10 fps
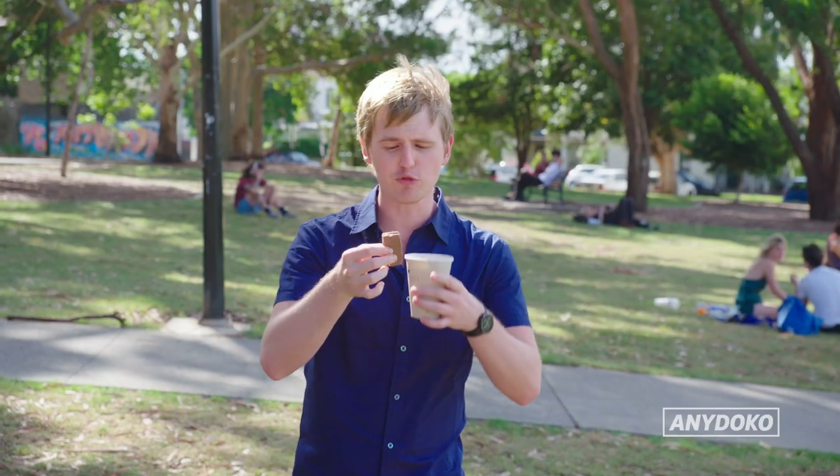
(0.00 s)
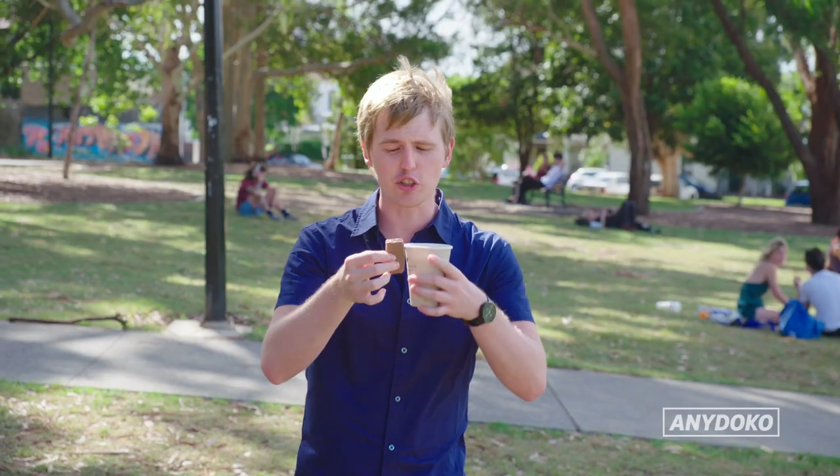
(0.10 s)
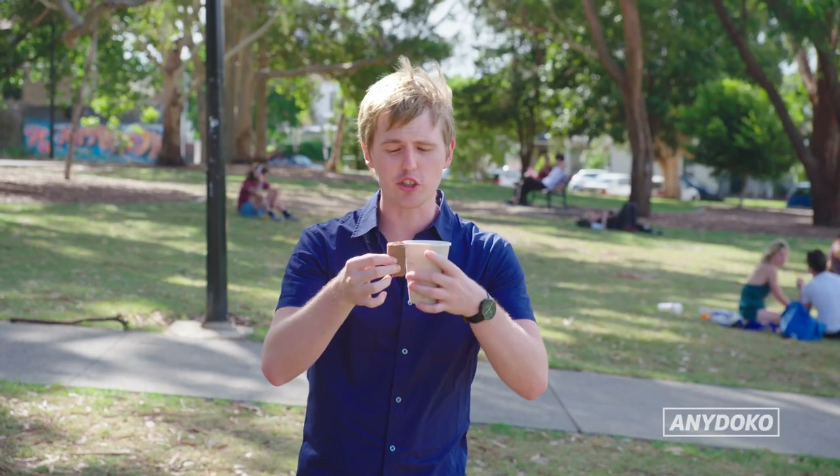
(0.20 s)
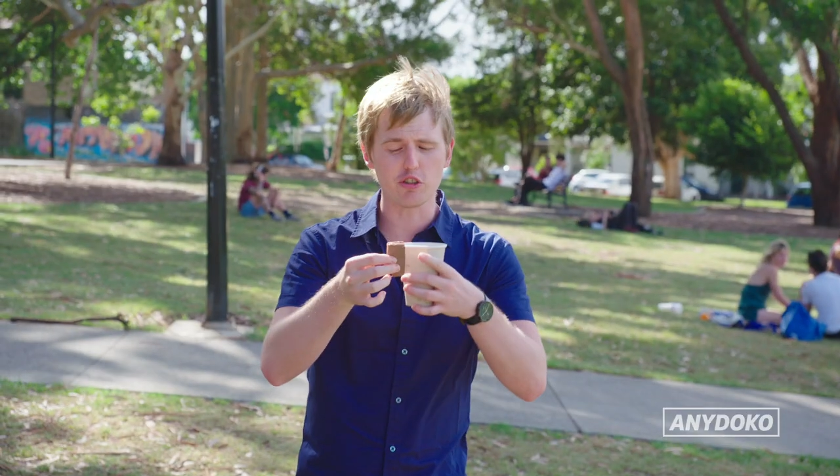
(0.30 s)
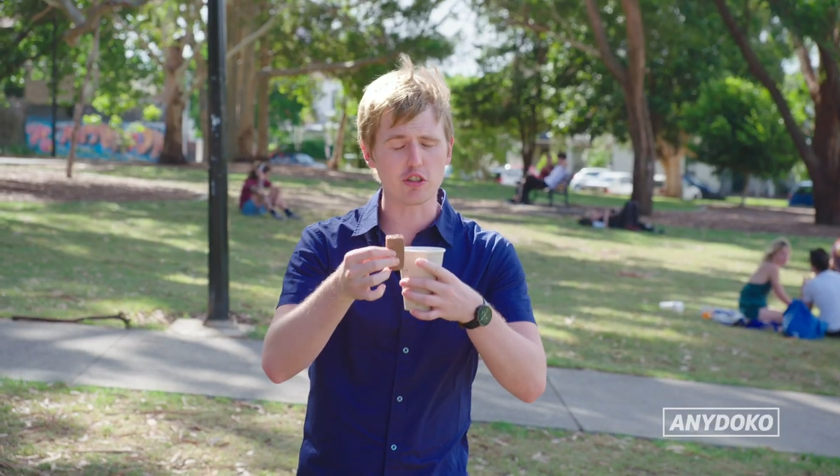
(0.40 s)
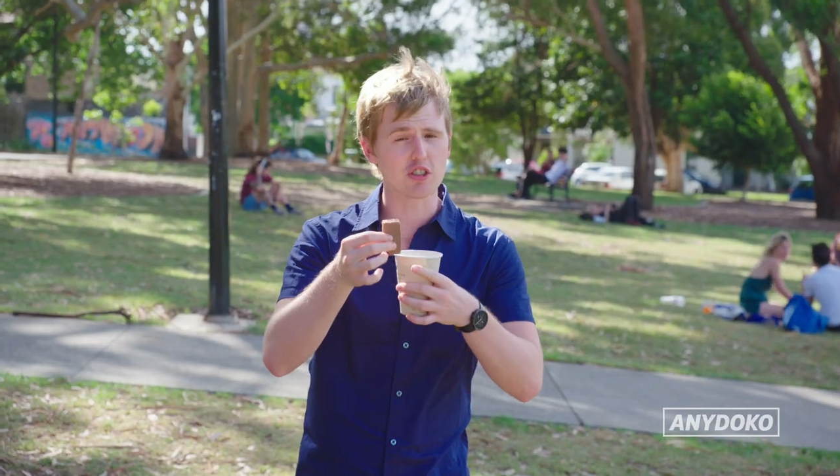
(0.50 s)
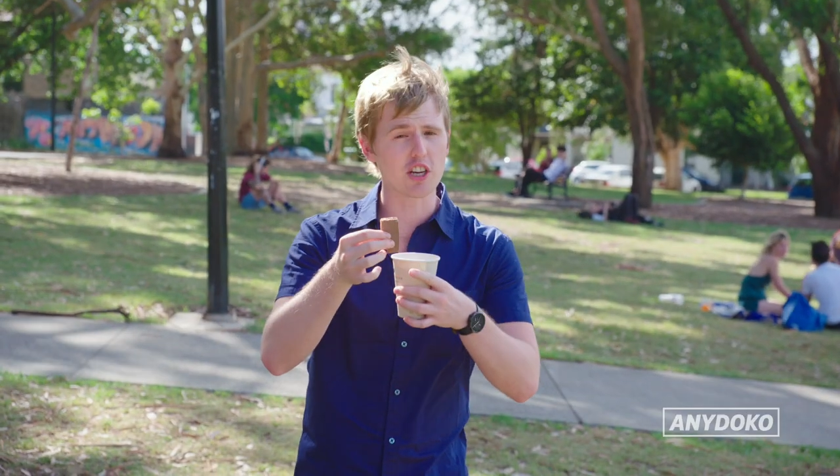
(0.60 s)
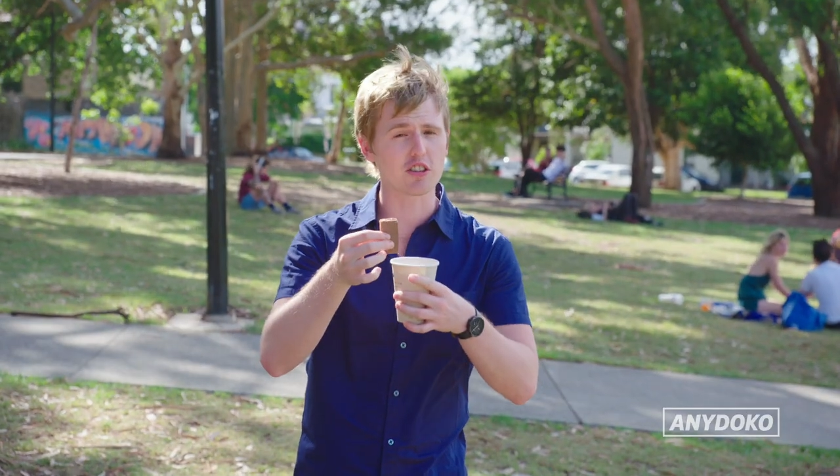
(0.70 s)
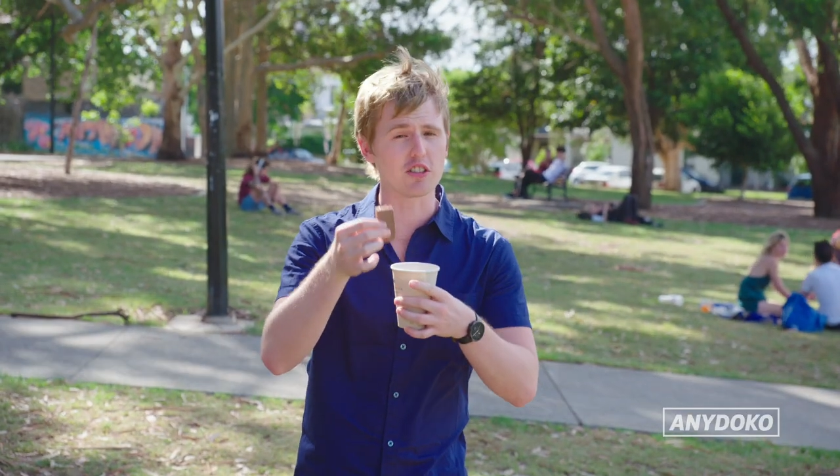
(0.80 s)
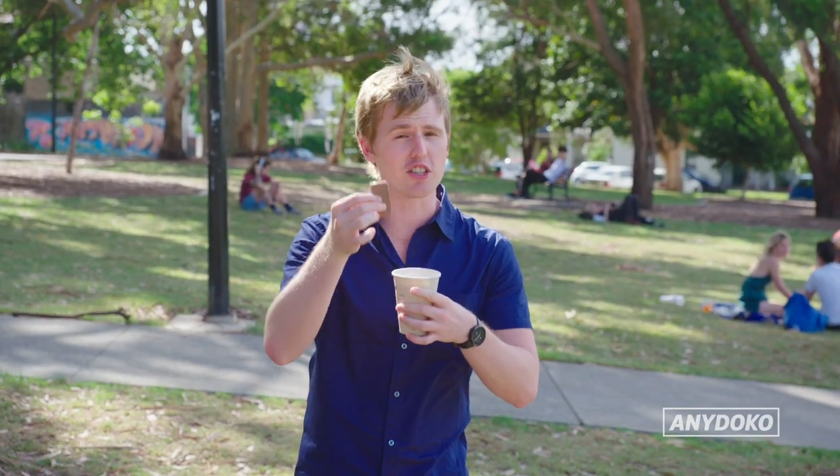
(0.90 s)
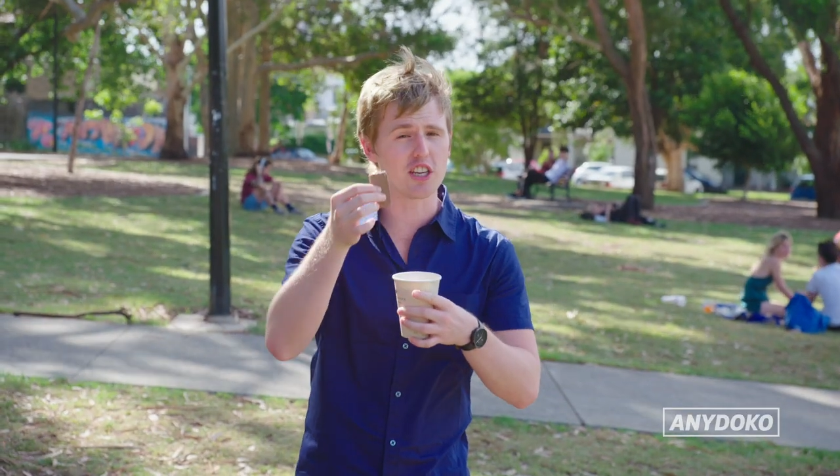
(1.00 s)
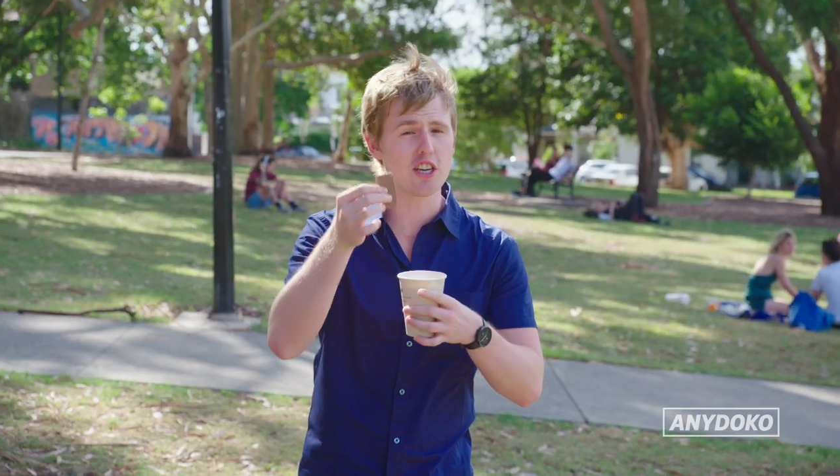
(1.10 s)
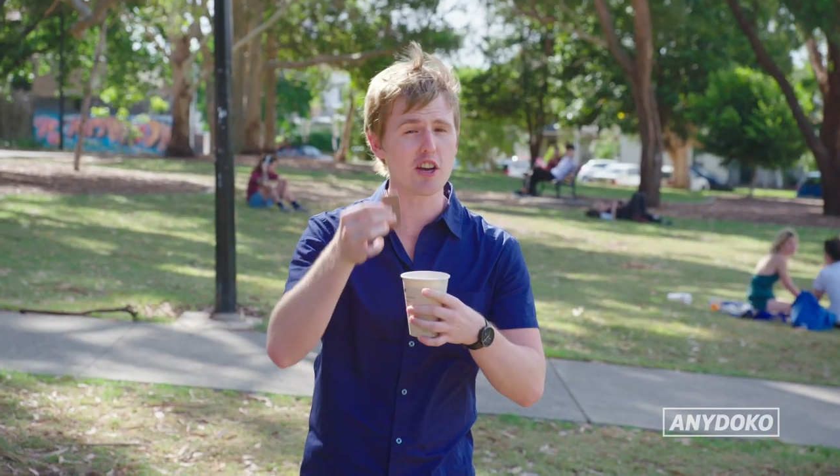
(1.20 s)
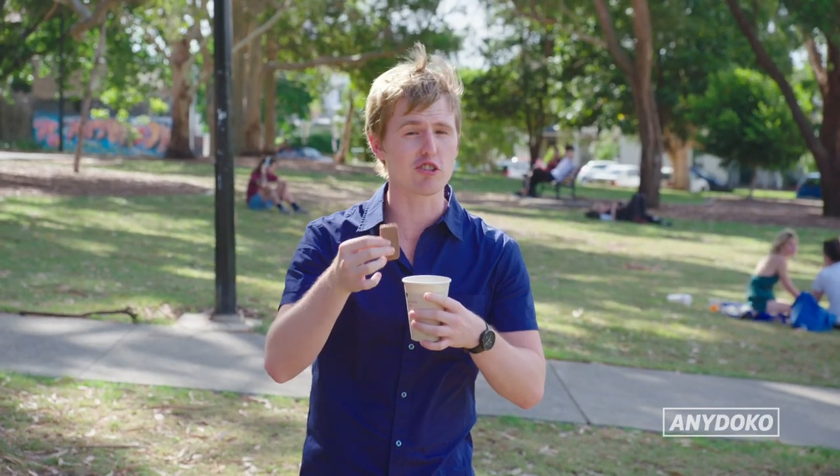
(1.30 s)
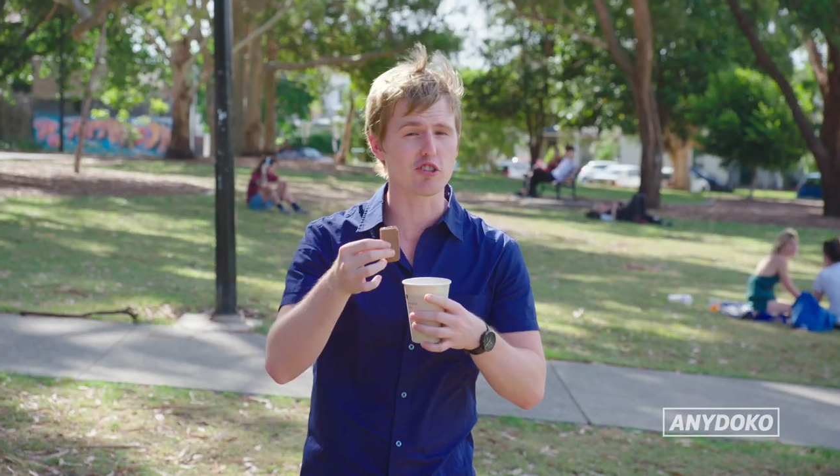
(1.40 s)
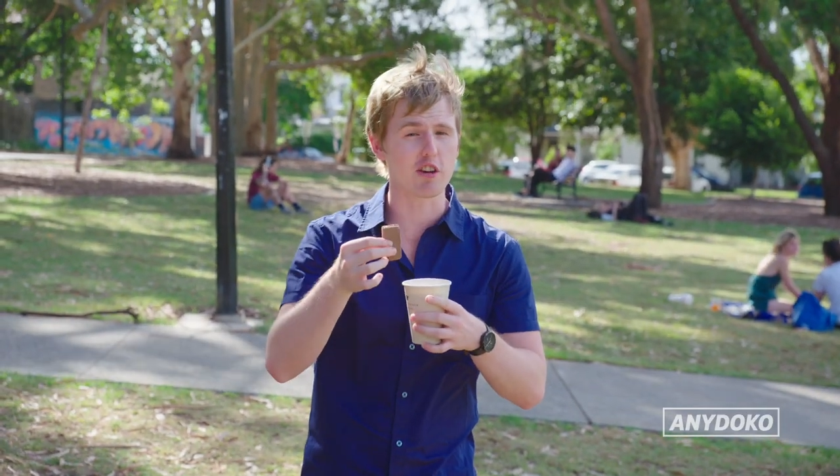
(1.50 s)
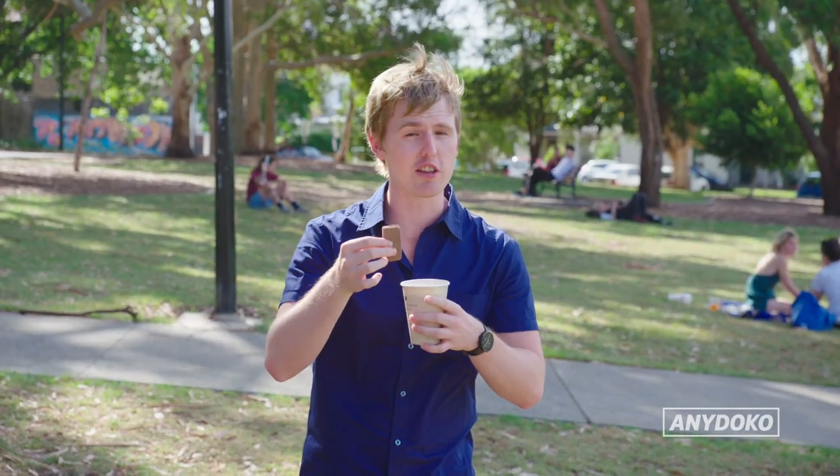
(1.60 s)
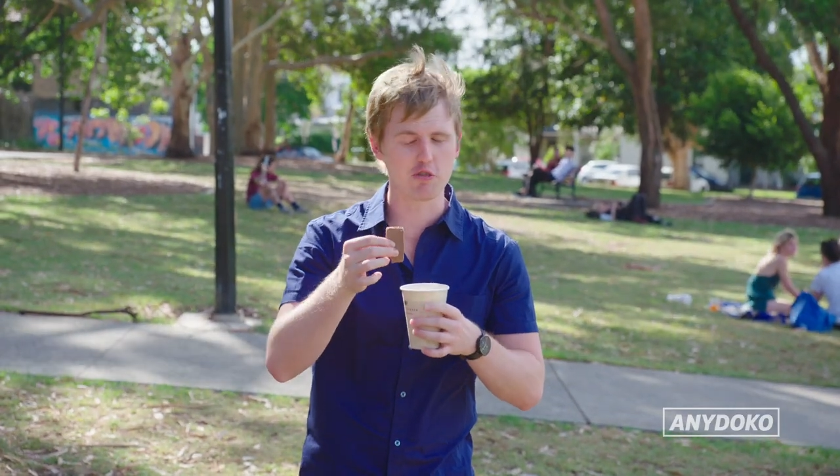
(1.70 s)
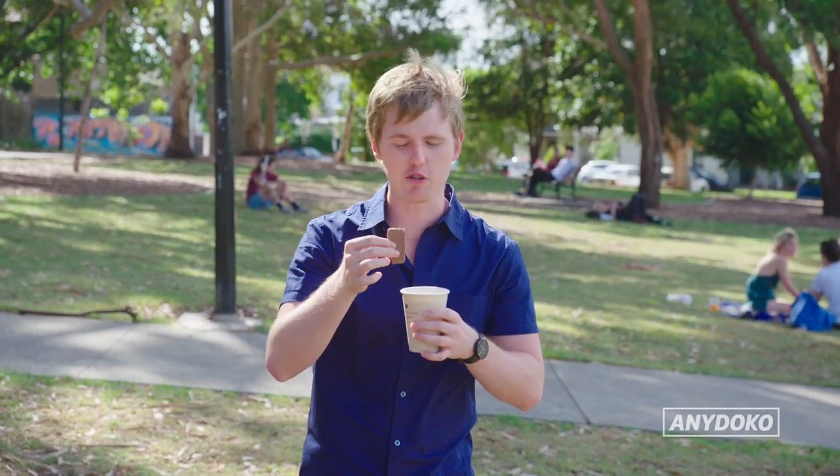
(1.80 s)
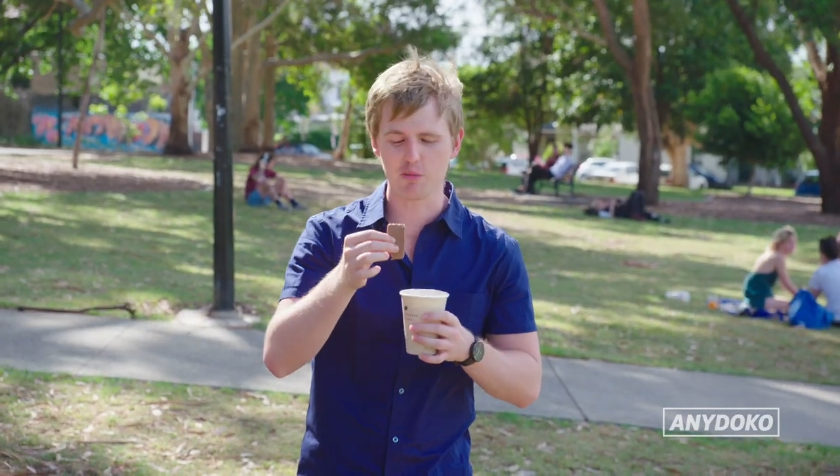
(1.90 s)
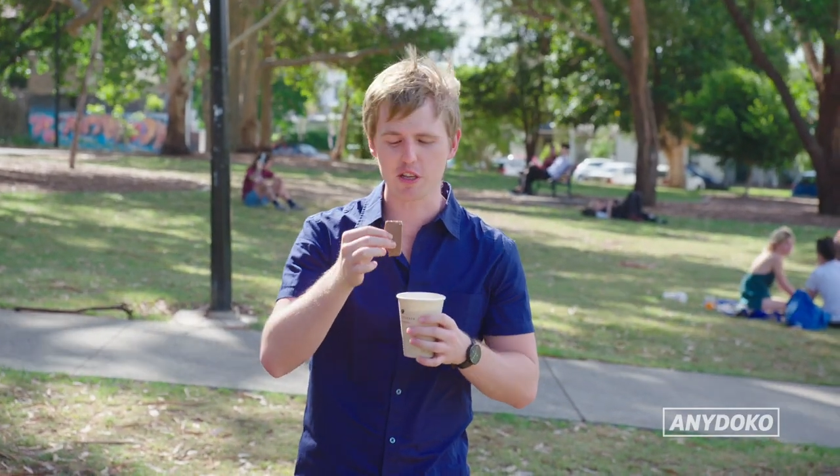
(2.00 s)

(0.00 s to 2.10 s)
so that you can suck the tea straight through the